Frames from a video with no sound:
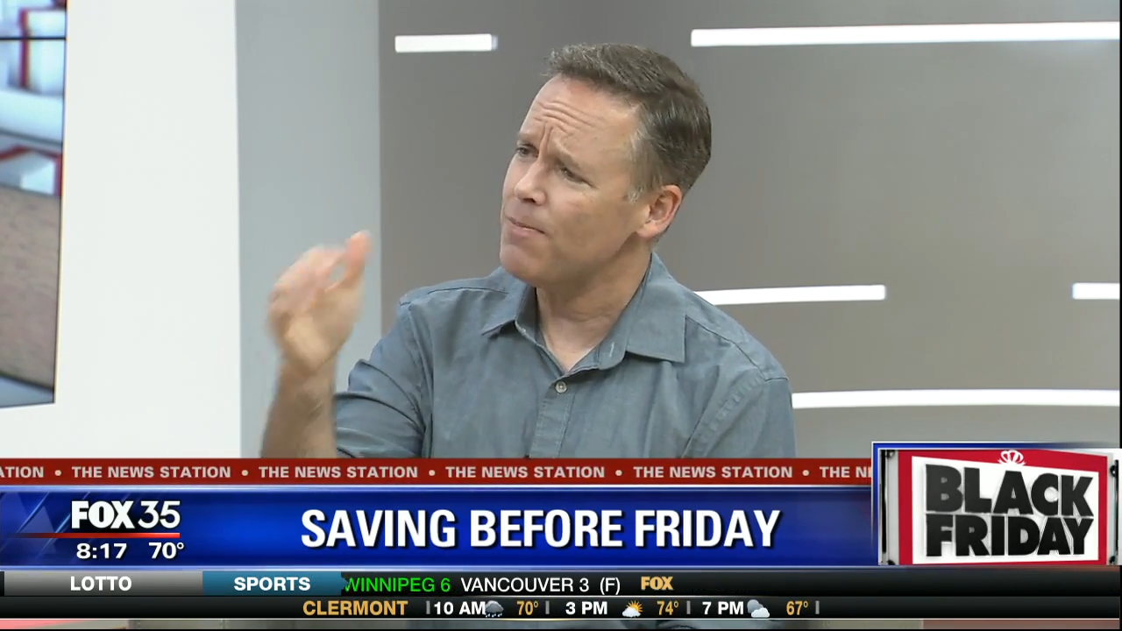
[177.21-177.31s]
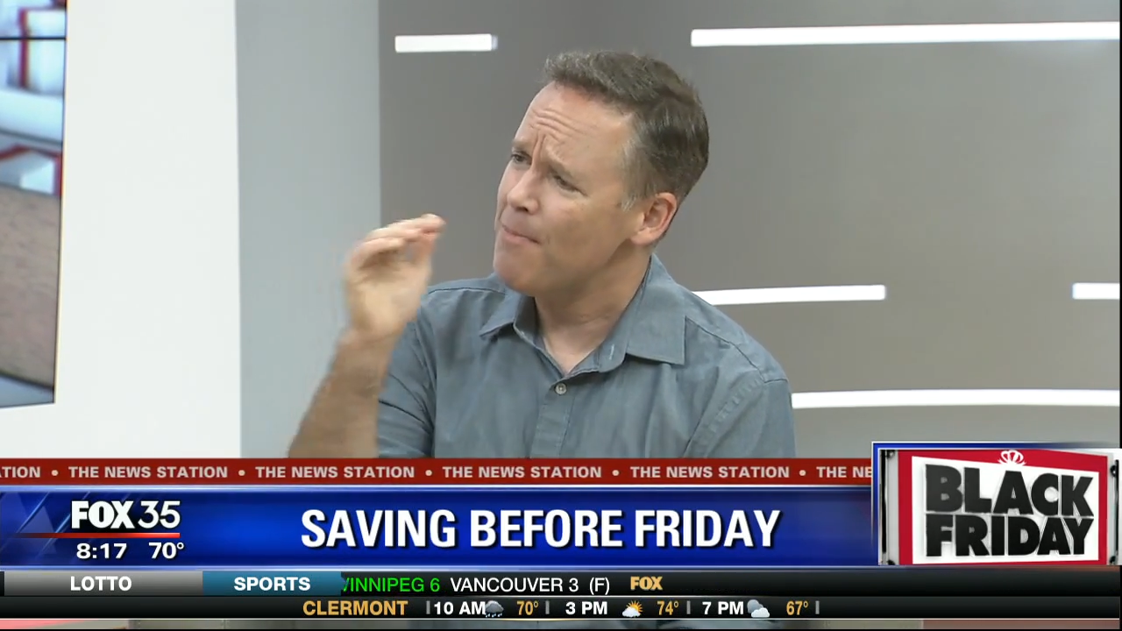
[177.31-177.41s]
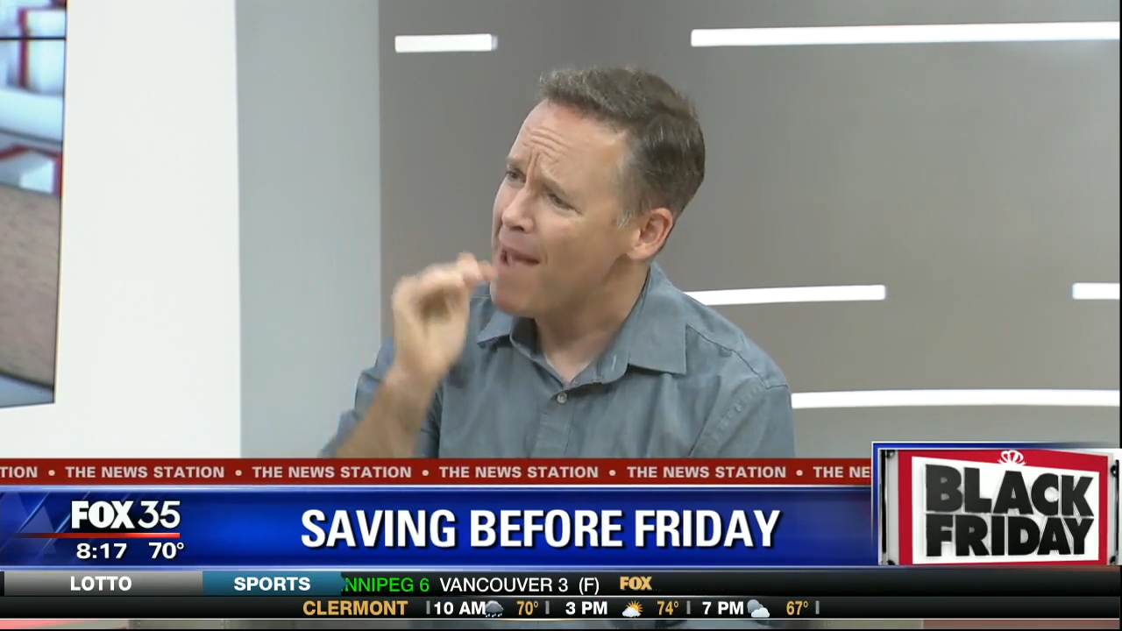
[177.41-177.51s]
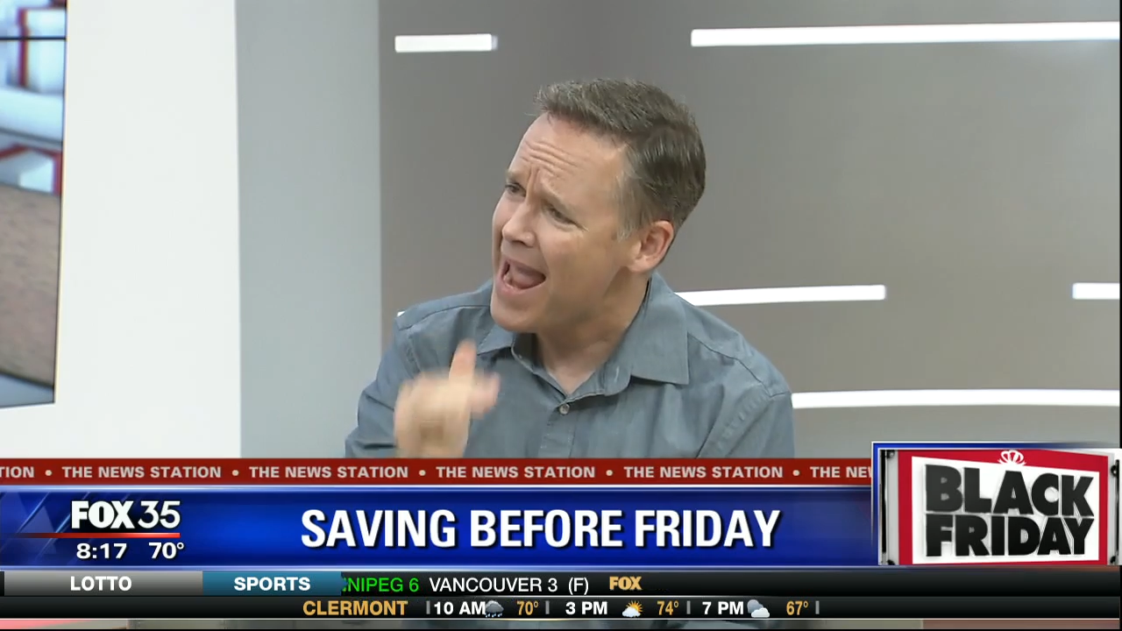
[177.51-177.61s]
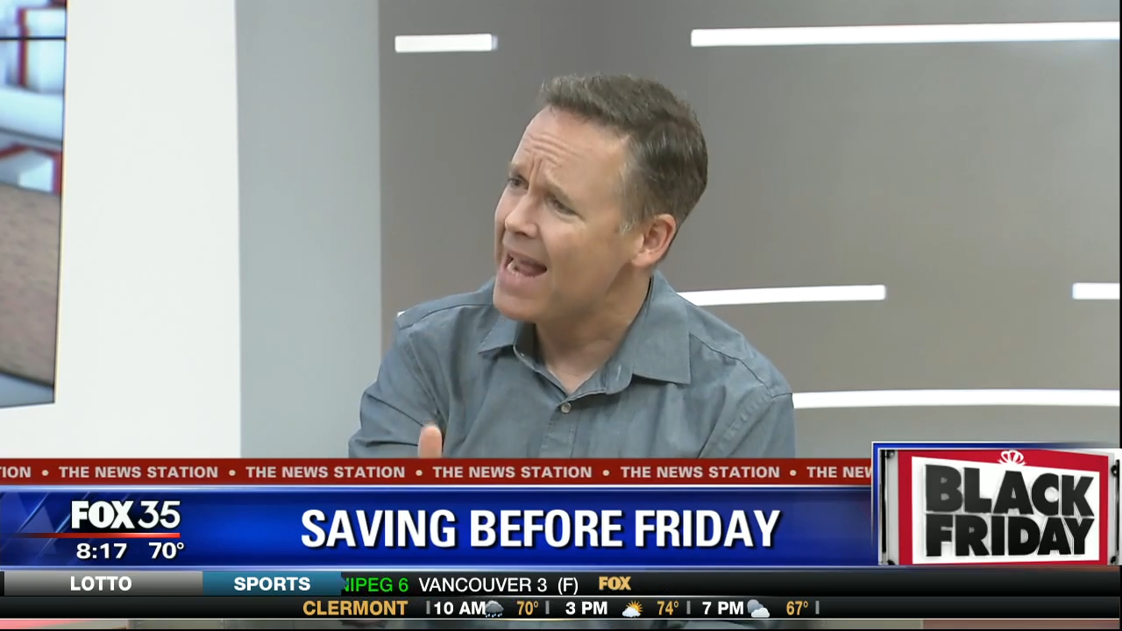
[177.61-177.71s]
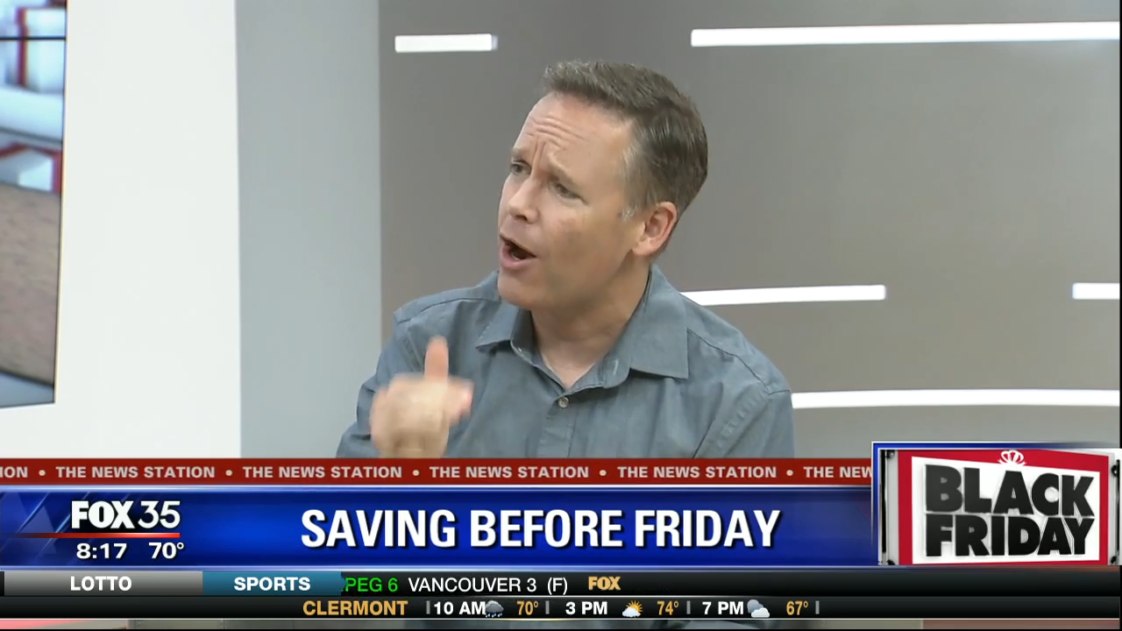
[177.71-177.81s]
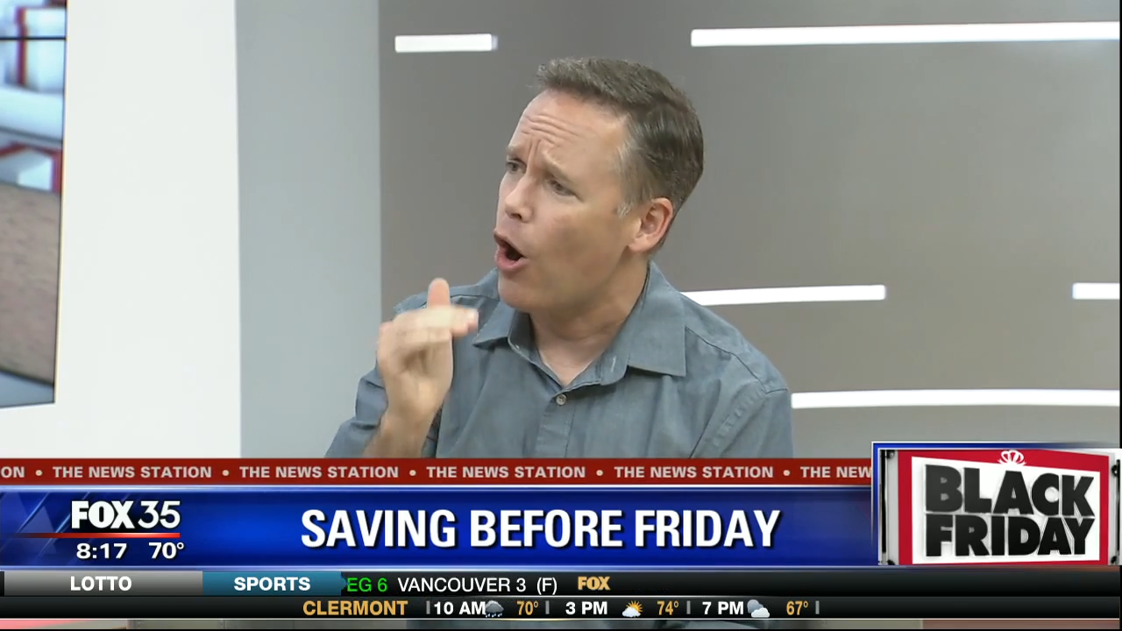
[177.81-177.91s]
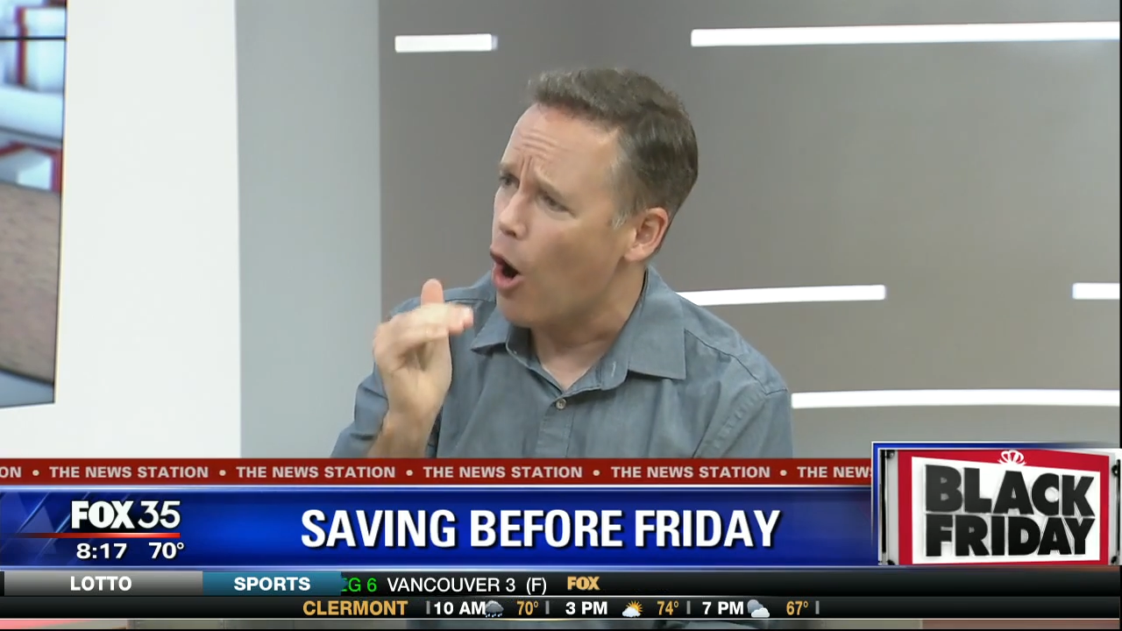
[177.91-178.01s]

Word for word: make